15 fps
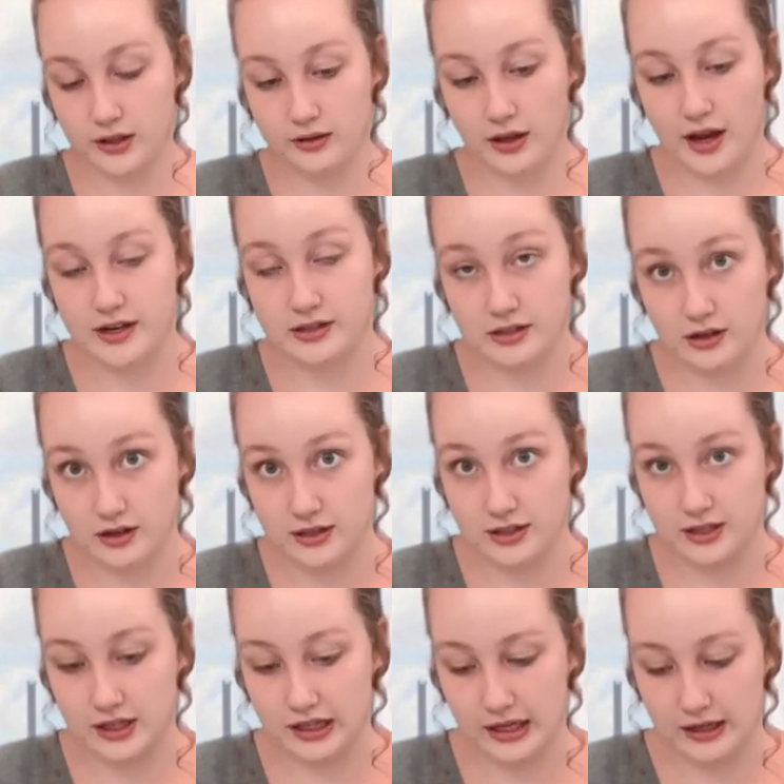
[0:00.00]
it is not
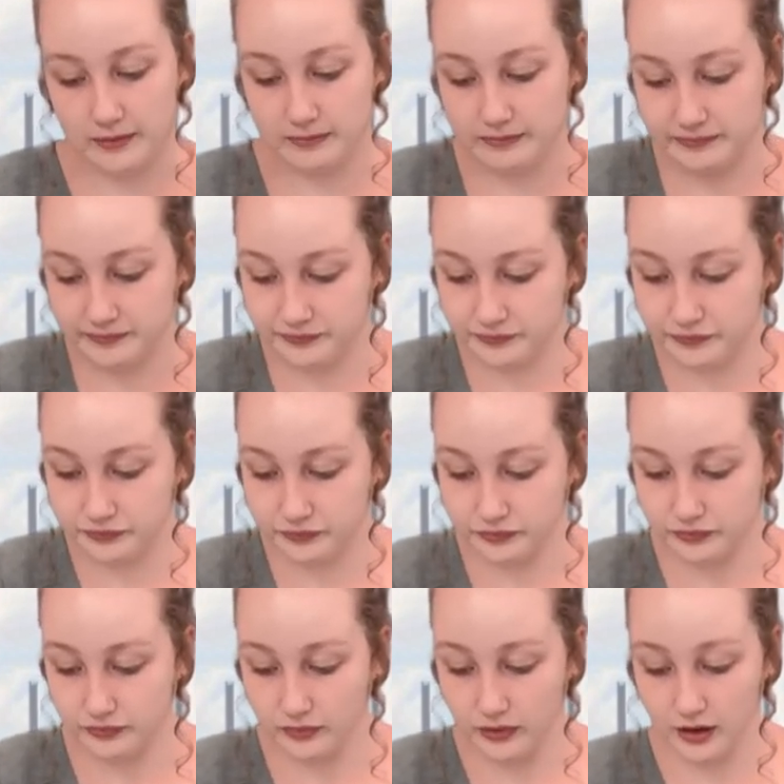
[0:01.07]
sticking.
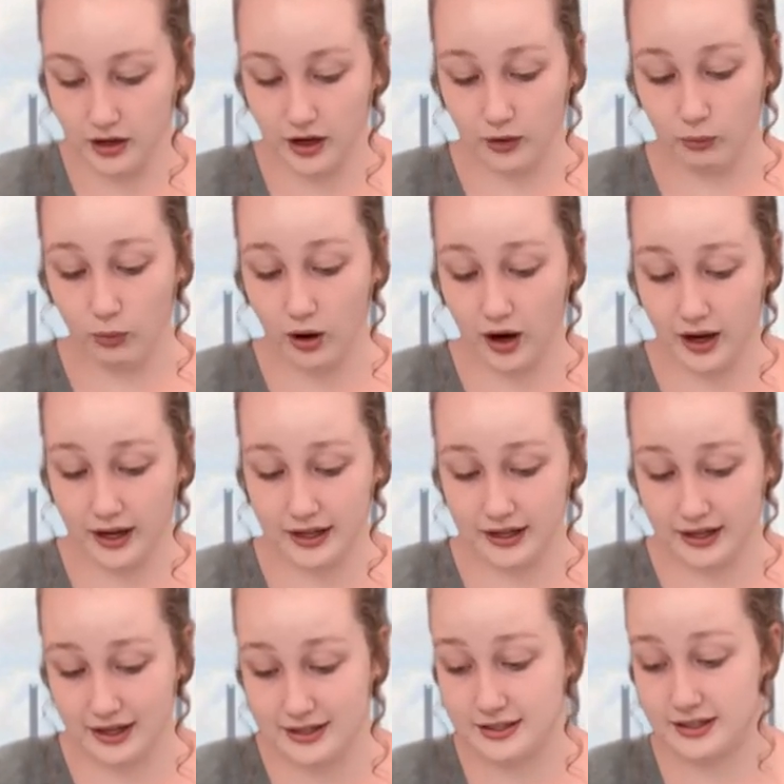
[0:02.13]
Now, why
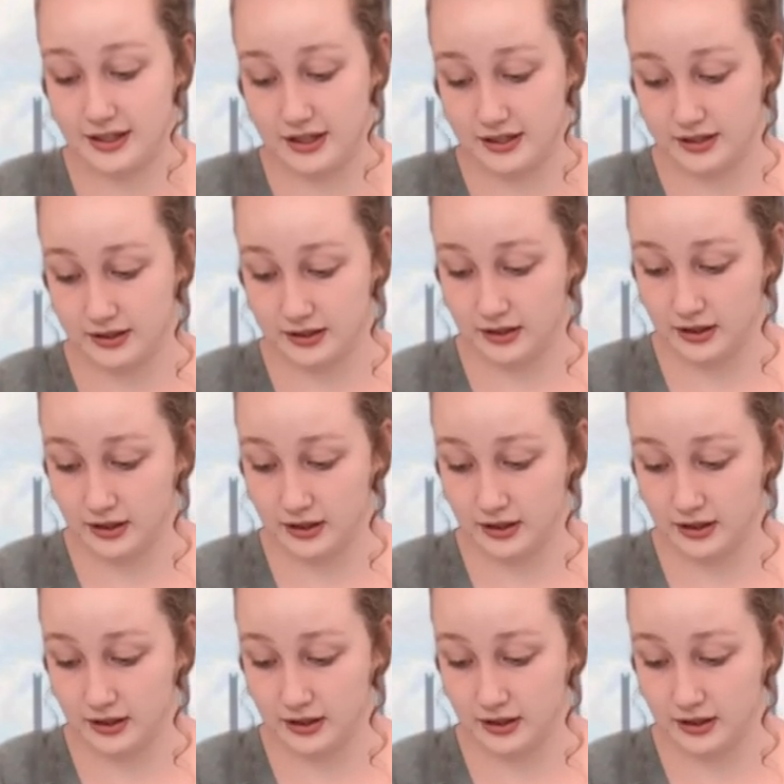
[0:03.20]
is this?